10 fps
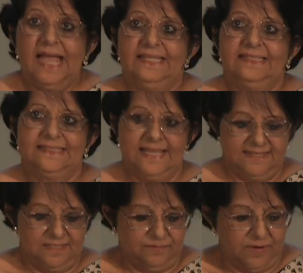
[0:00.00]
and it
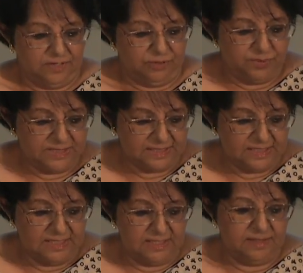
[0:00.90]
says it's very
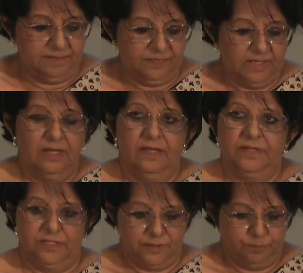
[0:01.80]
risky,
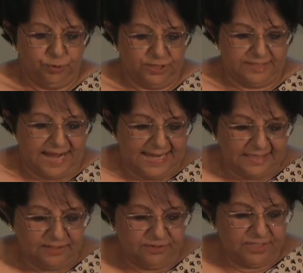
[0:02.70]
there is poor
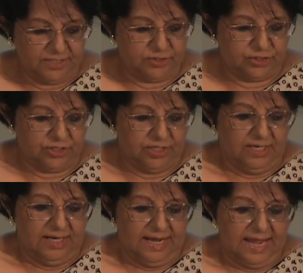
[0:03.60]
anchorage,
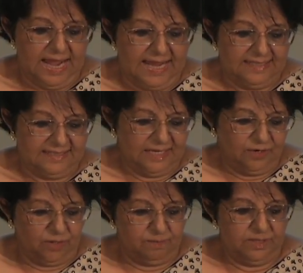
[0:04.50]
and it
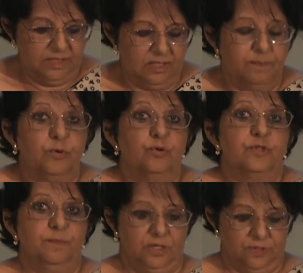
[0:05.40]
cannot be
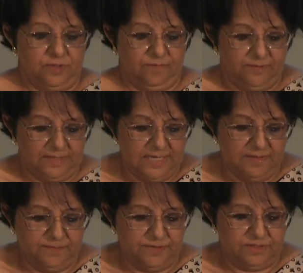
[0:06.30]
approached because of
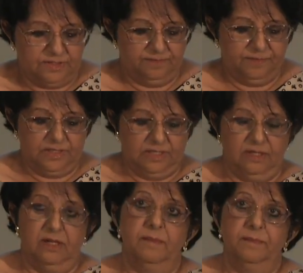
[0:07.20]
cliffs,
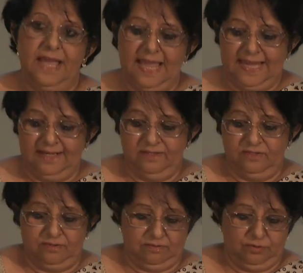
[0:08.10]
um,
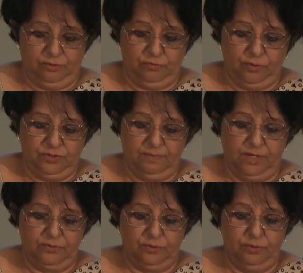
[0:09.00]
and you know, talks
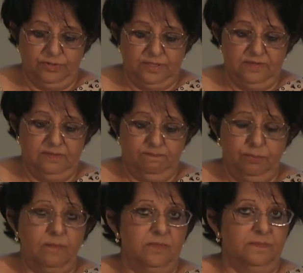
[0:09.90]
about all these
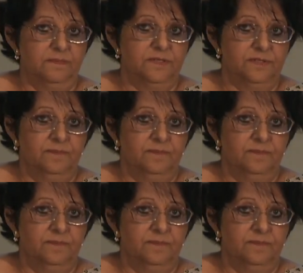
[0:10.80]
problems.